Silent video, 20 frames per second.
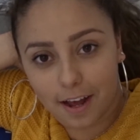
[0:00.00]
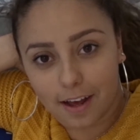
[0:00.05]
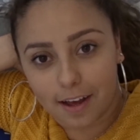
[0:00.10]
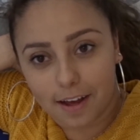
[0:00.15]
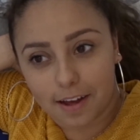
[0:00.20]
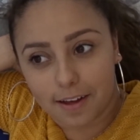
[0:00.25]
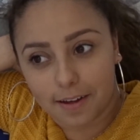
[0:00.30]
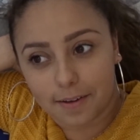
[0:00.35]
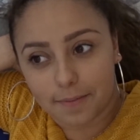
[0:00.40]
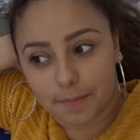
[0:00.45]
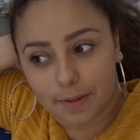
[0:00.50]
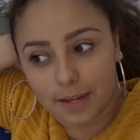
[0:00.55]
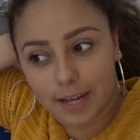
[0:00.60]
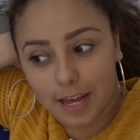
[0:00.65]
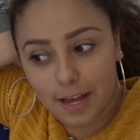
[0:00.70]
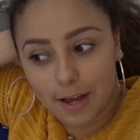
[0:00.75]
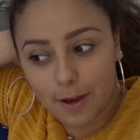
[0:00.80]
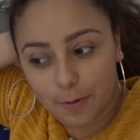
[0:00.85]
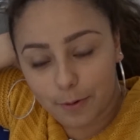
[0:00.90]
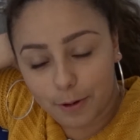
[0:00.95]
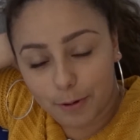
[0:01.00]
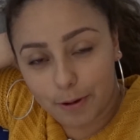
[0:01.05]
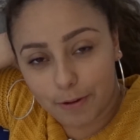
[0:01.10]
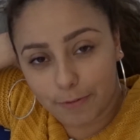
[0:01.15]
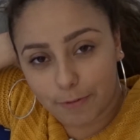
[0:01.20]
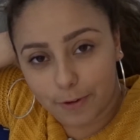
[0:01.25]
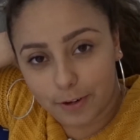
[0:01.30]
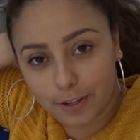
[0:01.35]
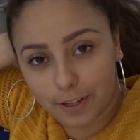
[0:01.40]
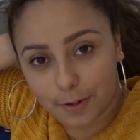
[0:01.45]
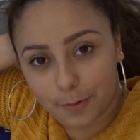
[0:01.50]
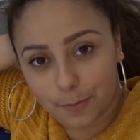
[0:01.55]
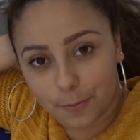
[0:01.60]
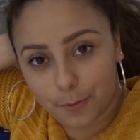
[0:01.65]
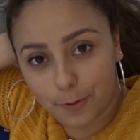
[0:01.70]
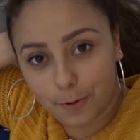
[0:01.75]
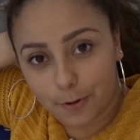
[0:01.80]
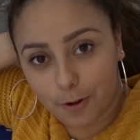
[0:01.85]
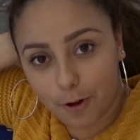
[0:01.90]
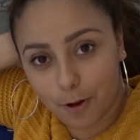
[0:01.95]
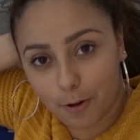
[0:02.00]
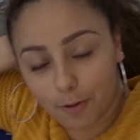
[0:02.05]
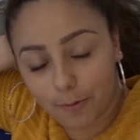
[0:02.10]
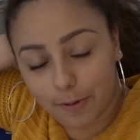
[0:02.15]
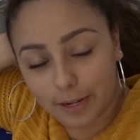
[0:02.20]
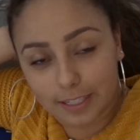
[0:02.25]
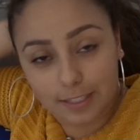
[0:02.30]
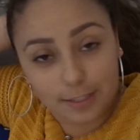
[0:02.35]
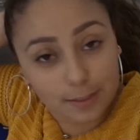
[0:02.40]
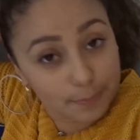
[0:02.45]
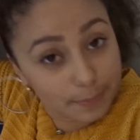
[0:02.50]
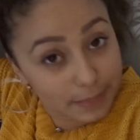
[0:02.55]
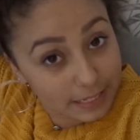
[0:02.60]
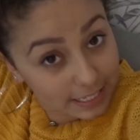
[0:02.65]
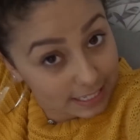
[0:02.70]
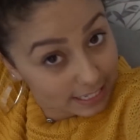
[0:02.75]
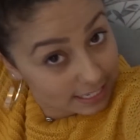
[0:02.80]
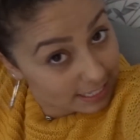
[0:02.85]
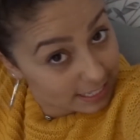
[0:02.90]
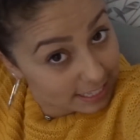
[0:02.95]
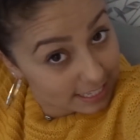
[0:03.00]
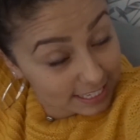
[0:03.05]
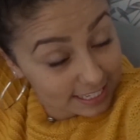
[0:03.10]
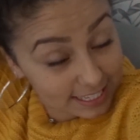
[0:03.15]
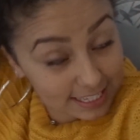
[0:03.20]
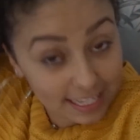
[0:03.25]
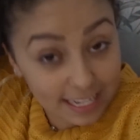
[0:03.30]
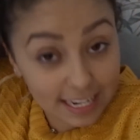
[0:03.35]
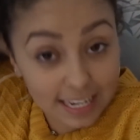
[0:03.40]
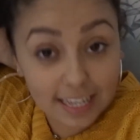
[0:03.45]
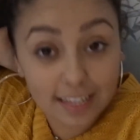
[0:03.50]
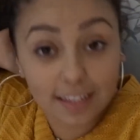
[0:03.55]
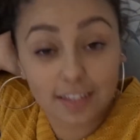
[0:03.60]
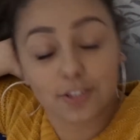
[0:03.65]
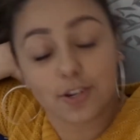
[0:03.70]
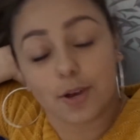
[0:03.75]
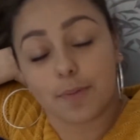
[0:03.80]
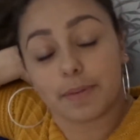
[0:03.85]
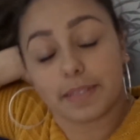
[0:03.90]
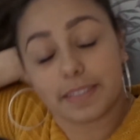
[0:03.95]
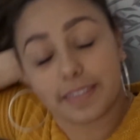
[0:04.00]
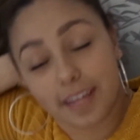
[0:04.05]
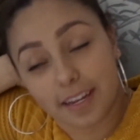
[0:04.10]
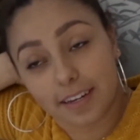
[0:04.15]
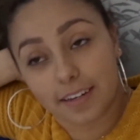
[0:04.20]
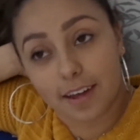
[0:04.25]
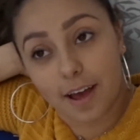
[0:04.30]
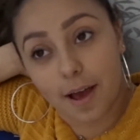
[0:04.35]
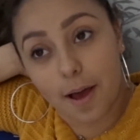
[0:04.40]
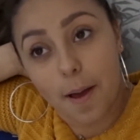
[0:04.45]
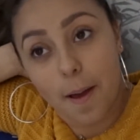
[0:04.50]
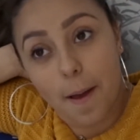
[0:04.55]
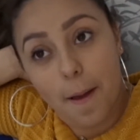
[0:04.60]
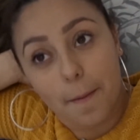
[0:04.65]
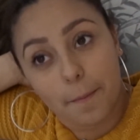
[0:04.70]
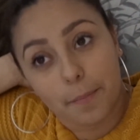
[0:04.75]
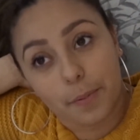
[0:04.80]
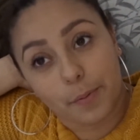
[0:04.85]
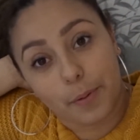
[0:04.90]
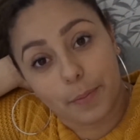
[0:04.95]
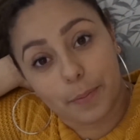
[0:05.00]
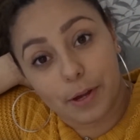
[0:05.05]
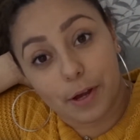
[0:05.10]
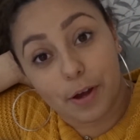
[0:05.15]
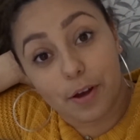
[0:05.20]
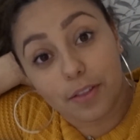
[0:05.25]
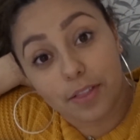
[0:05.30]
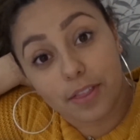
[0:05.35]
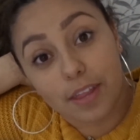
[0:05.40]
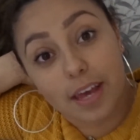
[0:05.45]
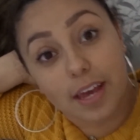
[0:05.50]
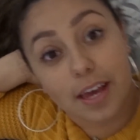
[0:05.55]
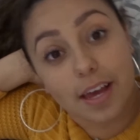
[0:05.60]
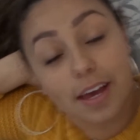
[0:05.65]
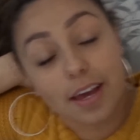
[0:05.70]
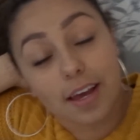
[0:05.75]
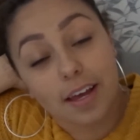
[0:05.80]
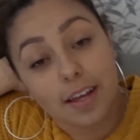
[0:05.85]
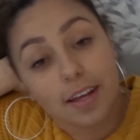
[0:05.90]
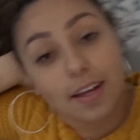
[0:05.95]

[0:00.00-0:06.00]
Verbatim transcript: Um, we went for a little walk all the way to B T C City, the shopping centre, but when we got there,